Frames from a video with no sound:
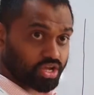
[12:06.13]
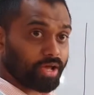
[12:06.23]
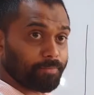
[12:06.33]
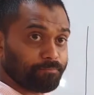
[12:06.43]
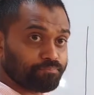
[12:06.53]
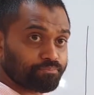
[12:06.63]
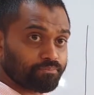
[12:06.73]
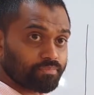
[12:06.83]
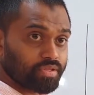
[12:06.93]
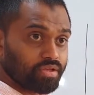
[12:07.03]
time.
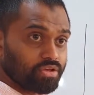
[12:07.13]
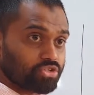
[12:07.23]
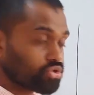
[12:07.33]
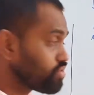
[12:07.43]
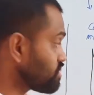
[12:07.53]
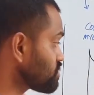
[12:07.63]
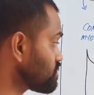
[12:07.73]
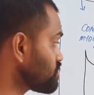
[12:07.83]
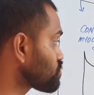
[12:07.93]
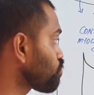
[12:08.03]
So
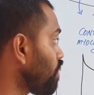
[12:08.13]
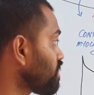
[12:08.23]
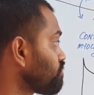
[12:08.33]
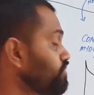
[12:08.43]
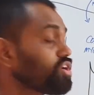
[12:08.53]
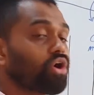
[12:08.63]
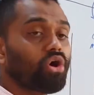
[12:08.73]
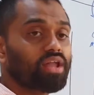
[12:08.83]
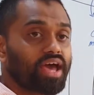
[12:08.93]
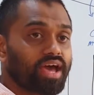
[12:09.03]
this is what we
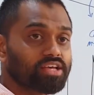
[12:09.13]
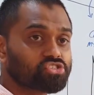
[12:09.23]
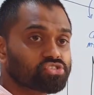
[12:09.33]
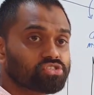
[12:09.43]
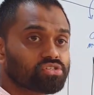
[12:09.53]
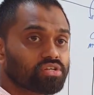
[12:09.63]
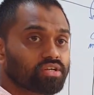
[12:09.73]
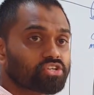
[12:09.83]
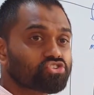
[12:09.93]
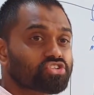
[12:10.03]
call as
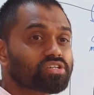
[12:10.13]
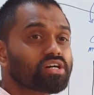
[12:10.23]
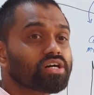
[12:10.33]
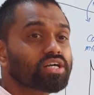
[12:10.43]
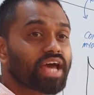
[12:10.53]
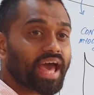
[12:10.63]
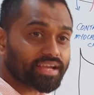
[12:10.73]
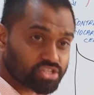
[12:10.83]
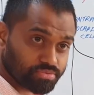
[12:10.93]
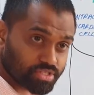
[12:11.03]
triggered
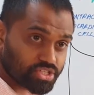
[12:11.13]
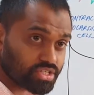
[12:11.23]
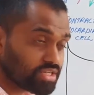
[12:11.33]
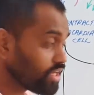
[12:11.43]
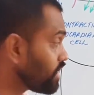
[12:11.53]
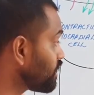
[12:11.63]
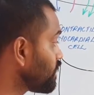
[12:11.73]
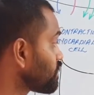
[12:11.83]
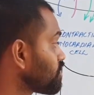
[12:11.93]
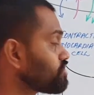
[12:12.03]
activity
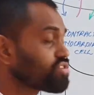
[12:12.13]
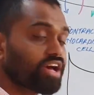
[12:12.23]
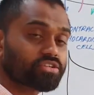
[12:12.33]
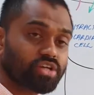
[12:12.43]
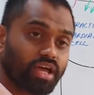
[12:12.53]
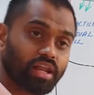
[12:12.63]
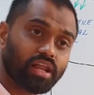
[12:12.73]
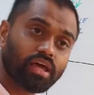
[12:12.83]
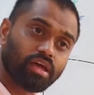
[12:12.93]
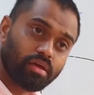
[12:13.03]
in
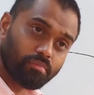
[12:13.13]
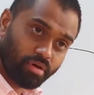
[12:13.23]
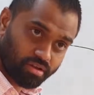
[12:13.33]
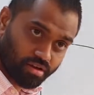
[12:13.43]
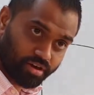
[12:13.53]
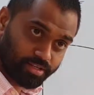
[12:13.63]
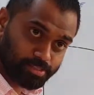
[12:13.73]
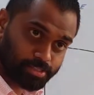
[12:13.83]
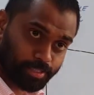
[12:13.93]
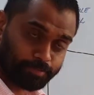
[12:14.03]
contractile
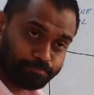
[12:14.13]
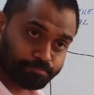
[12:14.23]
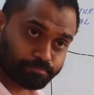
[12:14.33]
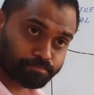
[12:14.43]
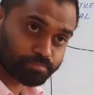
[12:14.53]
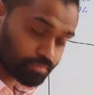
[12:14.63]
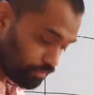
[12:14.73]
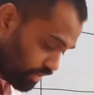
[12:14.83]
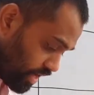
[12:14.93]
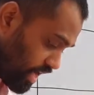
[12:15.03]
myocardial cell.
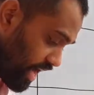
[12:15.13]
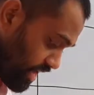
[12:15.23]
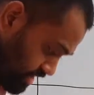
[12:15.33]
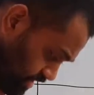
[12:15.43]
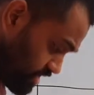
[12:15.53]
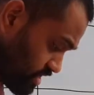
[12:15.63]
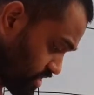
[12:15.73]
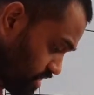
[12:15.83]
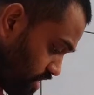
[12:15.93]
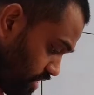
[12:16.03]
And
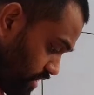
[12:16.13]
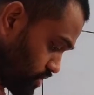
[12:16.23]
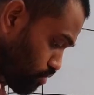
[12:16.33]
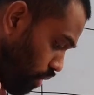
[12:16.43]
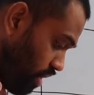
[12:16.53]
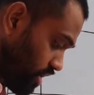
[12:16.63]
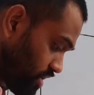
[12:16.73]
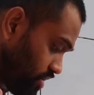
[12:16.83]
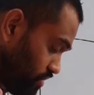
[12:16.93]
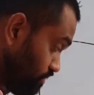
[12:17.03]
this is what
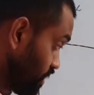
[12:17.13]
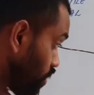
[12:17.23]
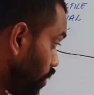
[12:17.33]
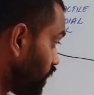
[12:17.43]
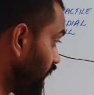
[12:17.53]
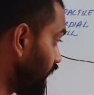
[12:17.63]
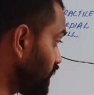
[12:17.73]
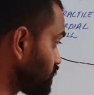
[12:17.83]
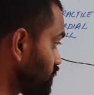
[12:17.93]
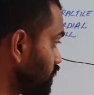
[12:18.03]
we call
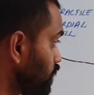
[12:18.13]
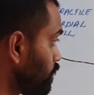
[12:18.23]
as